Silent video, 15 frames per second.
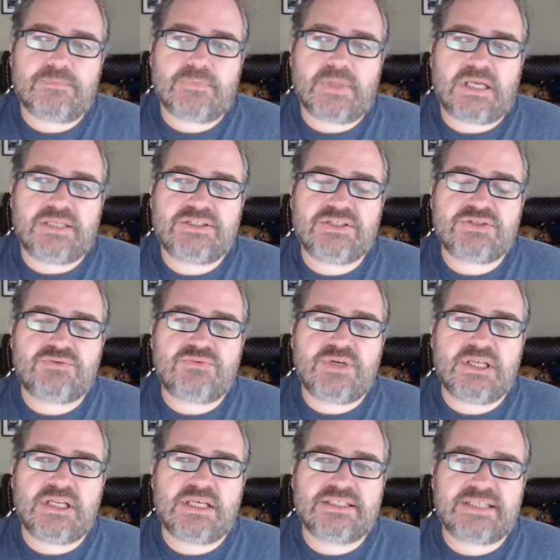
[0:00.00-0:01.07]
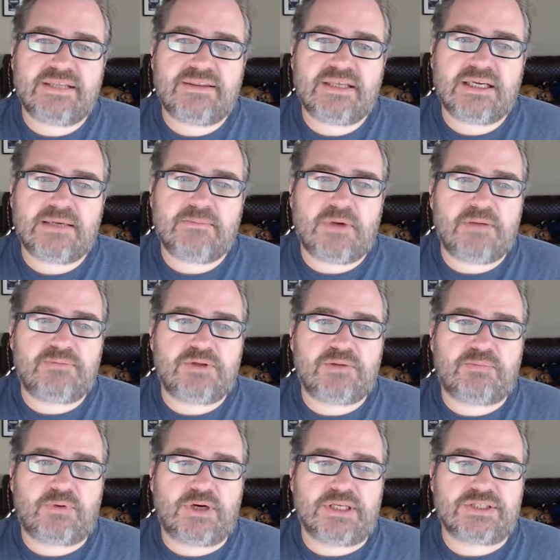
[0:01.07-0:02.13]
I just realized I think I might be
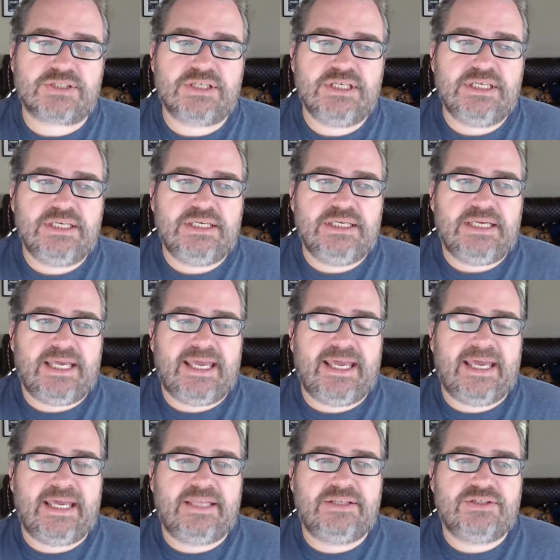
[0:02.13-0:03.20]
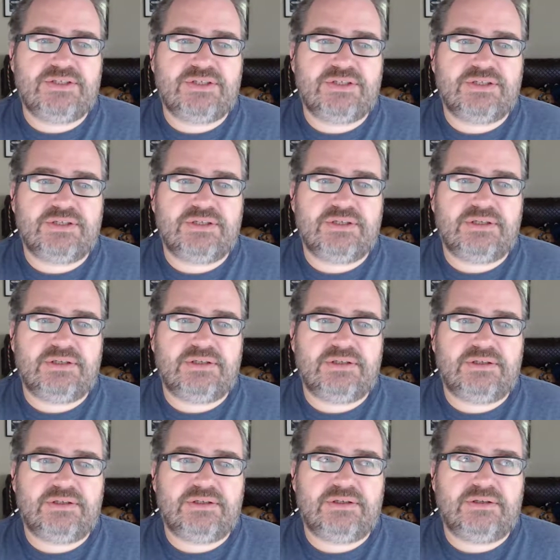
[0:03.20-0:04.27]
depressed. And
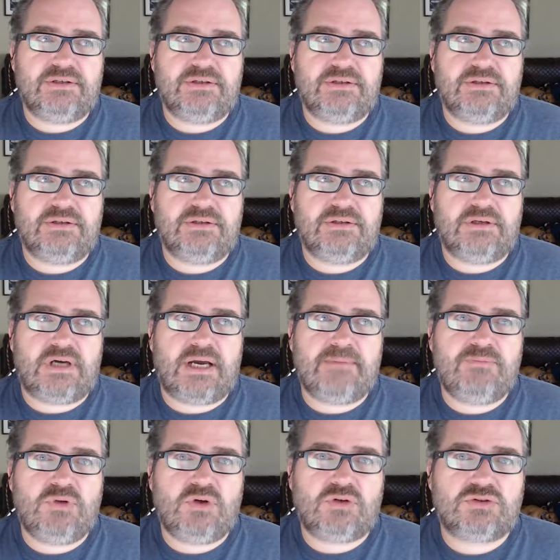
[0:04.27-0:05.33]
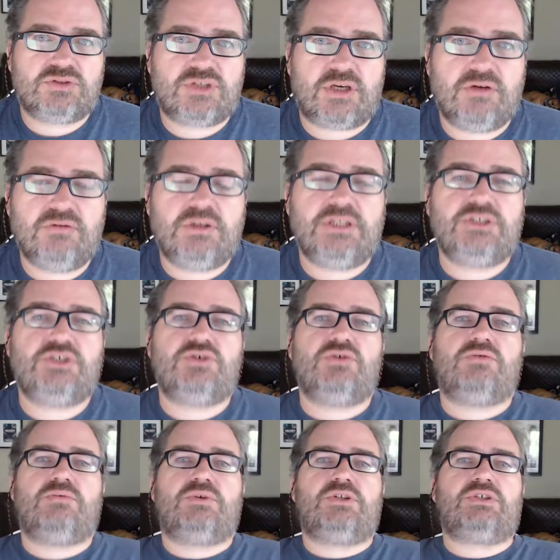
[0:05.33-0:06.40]
I'm not totally sure
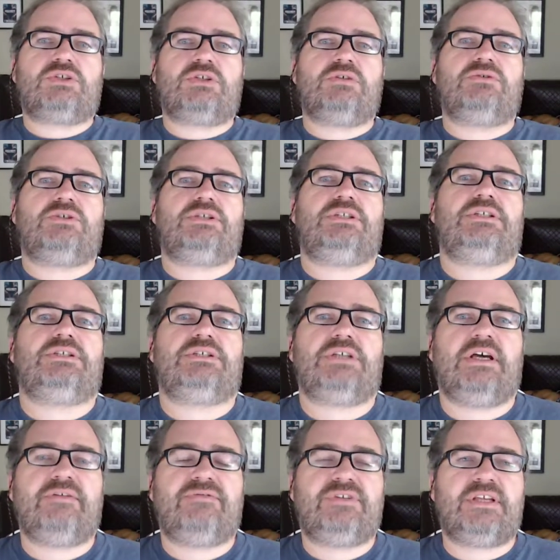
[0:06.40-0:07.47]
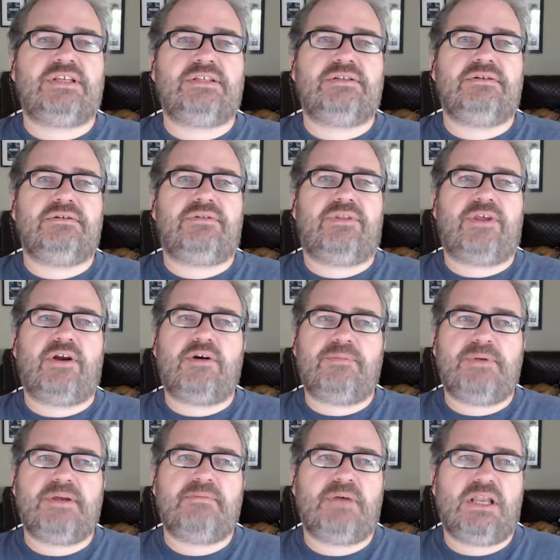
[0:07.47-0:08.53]
what the solution is. I've done
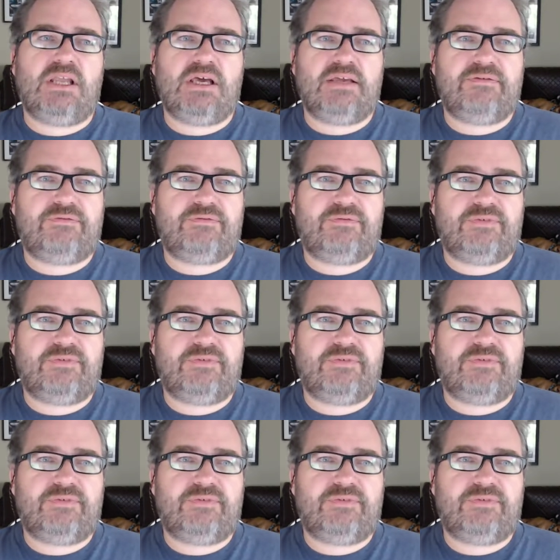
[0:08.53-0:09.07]
therapy in my life.